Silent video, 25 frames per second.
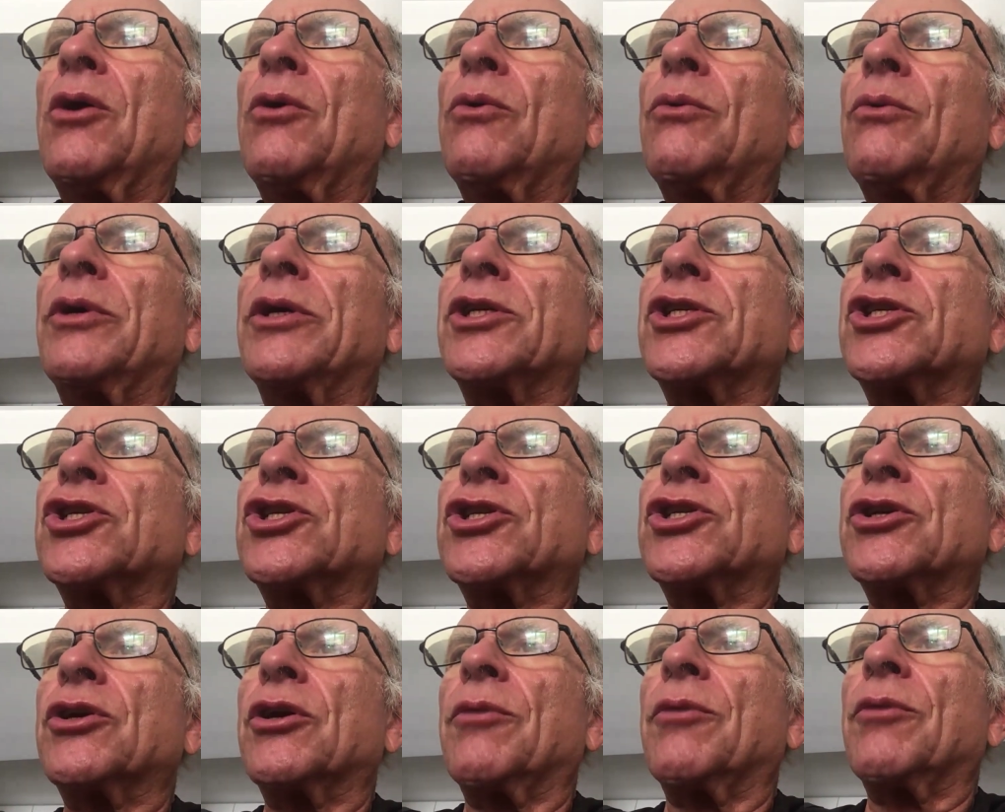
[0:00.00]

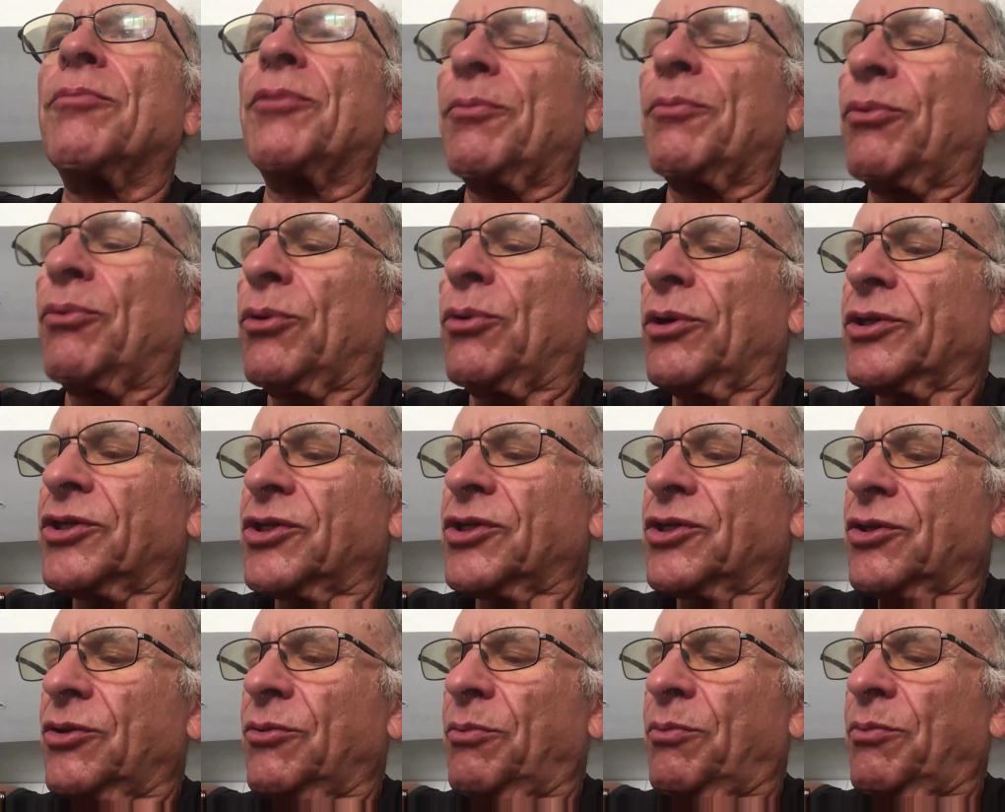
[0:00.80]
which
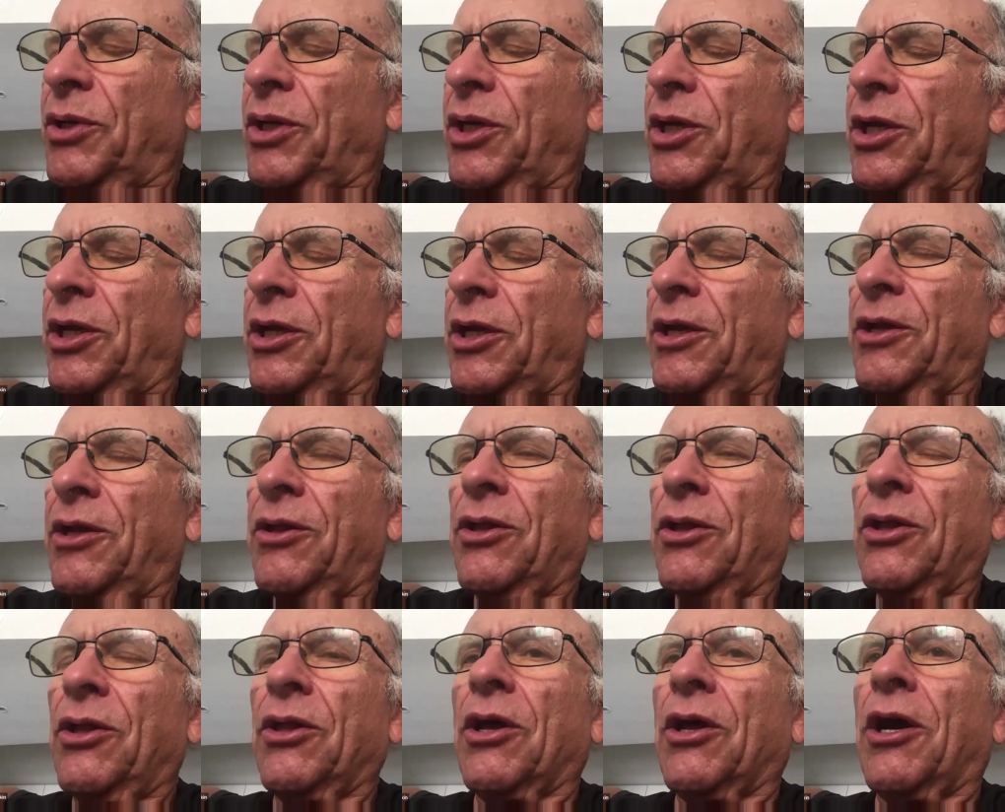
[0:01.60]
purports to
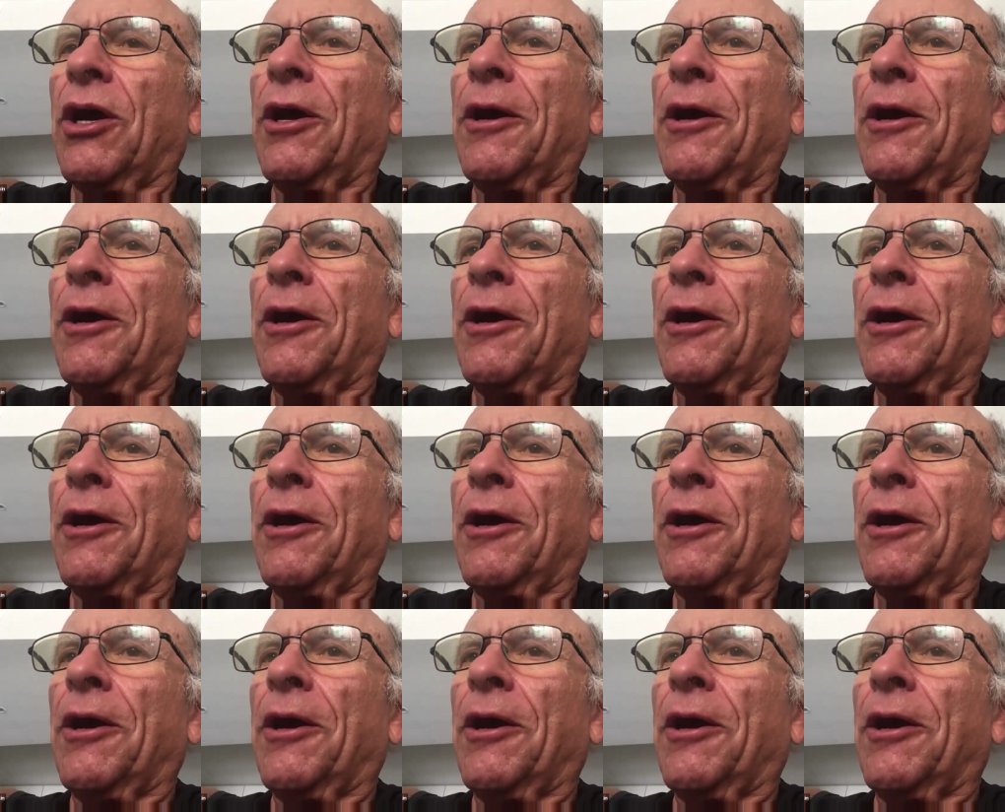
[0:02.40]
be